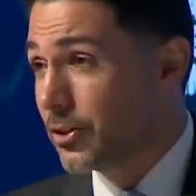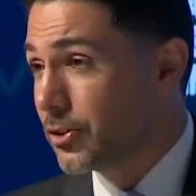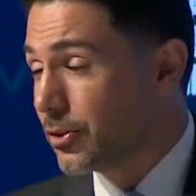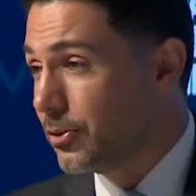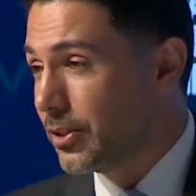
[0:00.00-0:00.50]
turn
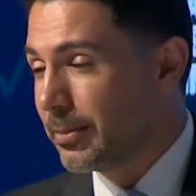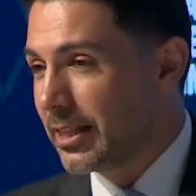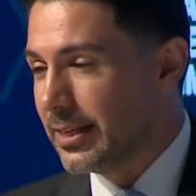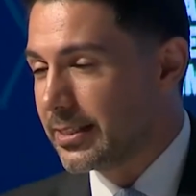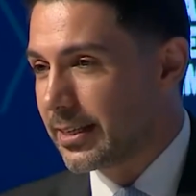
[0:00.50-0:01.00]
to the
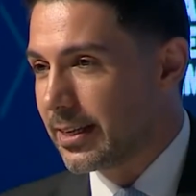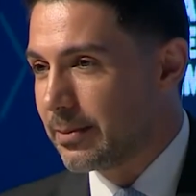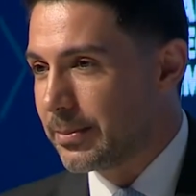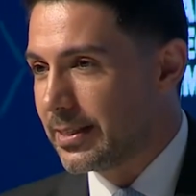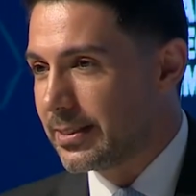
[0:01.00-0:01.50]
Middle East a
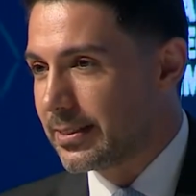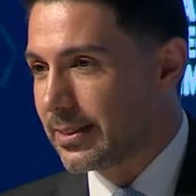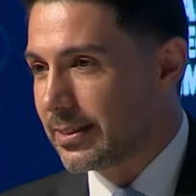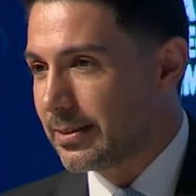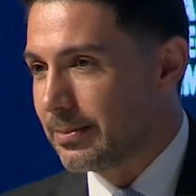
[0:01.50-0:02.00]
little bit,
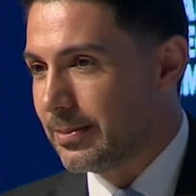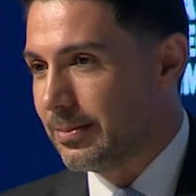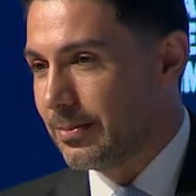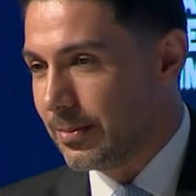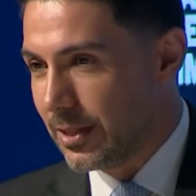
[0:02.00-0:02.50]
the
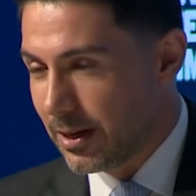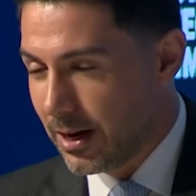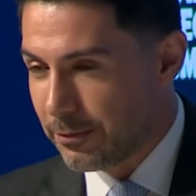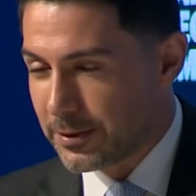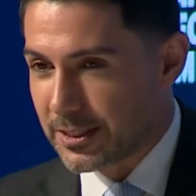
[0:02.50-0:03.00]

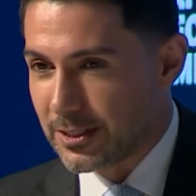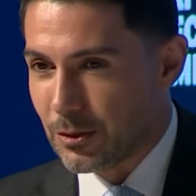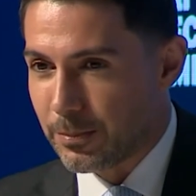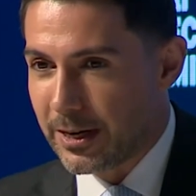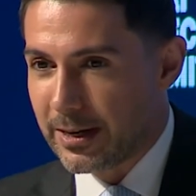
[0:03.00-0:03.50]
office in
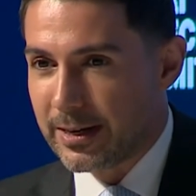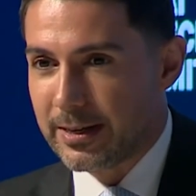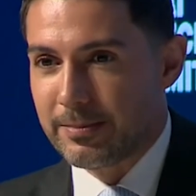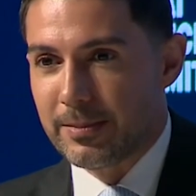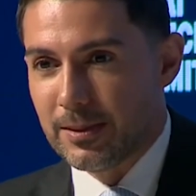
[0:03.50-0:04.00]

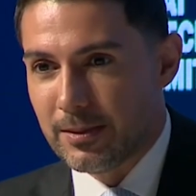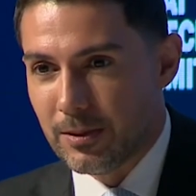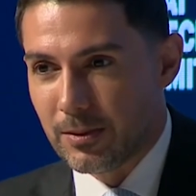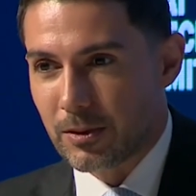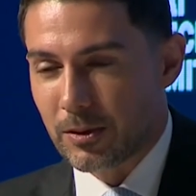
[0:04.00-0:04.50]
Dubai,
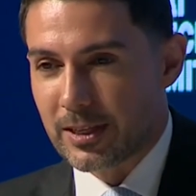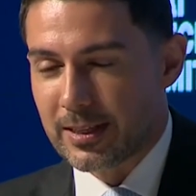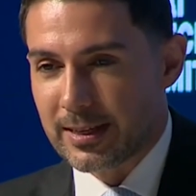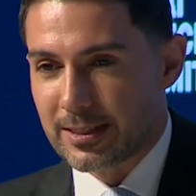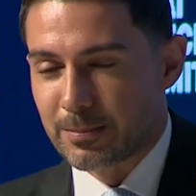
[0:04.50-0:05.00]
and you're looking
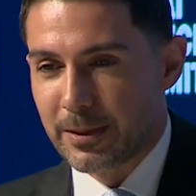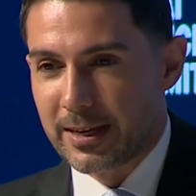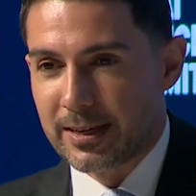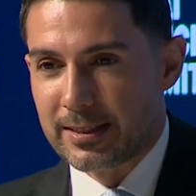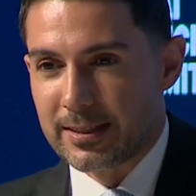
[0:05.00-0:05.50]
to
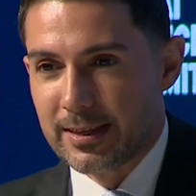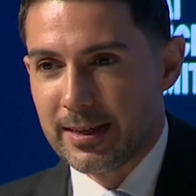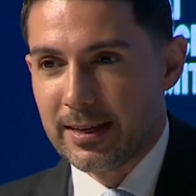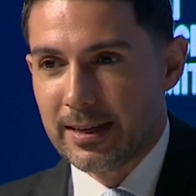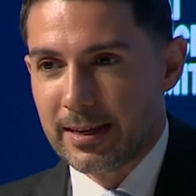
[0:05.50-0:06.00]
expand.
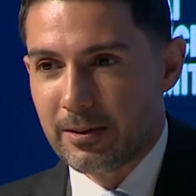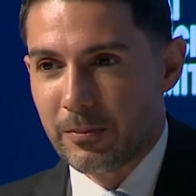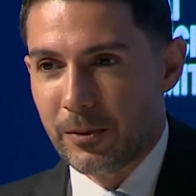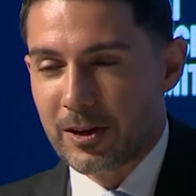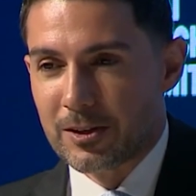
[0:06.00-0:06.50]

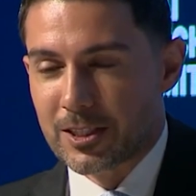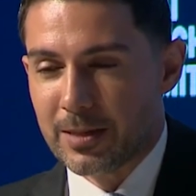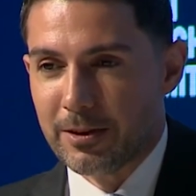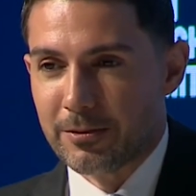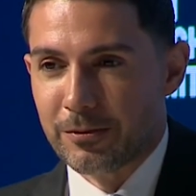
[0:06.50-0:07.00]
What are
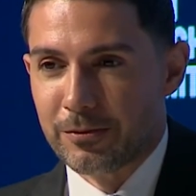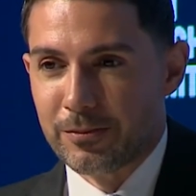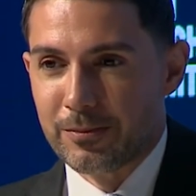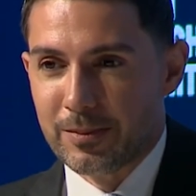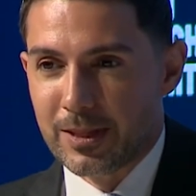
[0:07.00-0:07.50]
some of
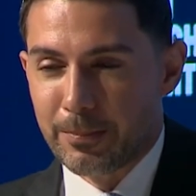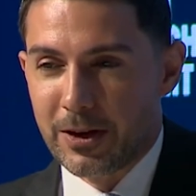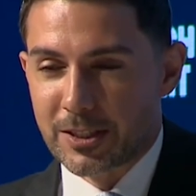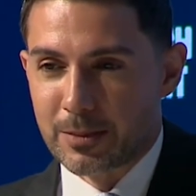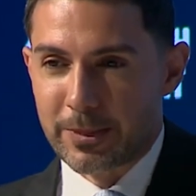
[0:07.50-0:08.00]
the
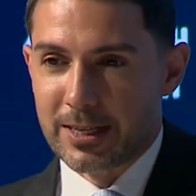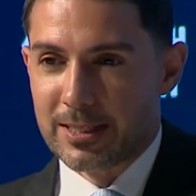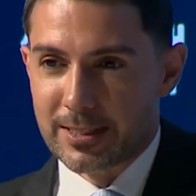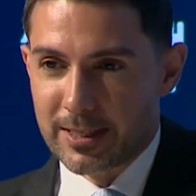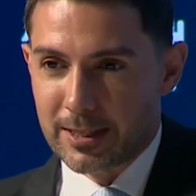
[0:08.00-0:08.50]

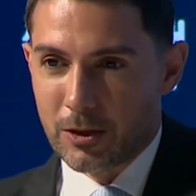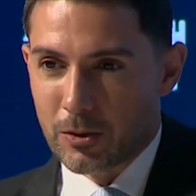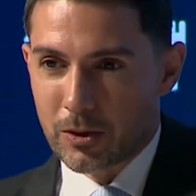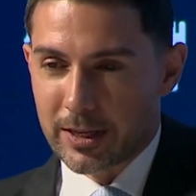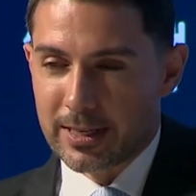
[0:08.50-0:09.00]
possibilities that
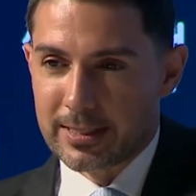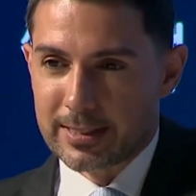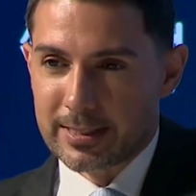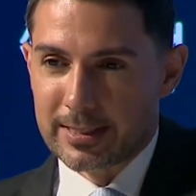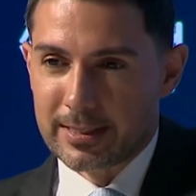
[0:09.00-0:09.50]
you're looking
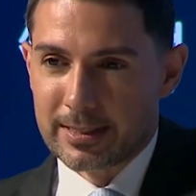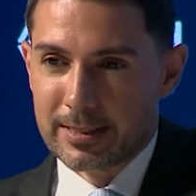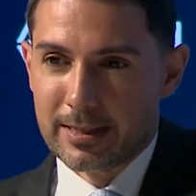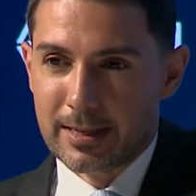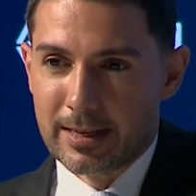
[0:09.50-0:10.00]
to
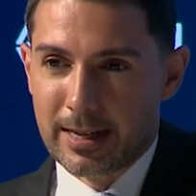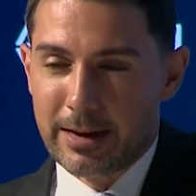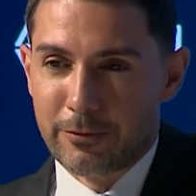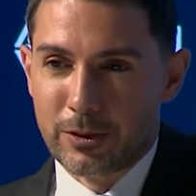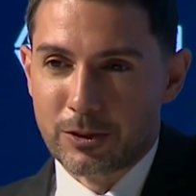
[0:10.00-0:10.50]

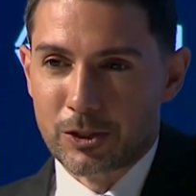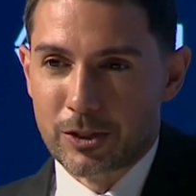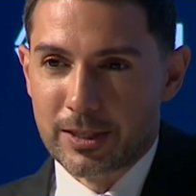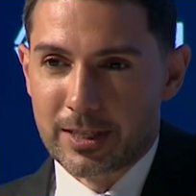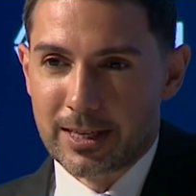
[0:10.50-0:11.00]
leverage
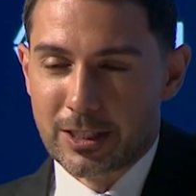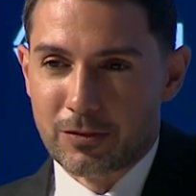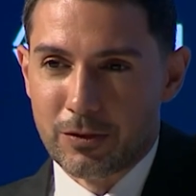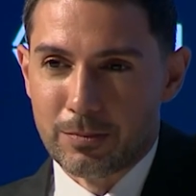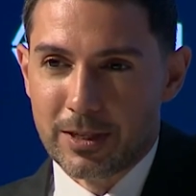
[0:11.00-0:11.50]
in the next
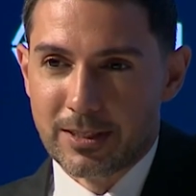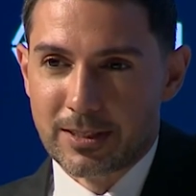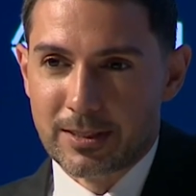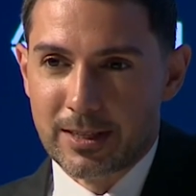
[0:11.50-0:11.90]
few months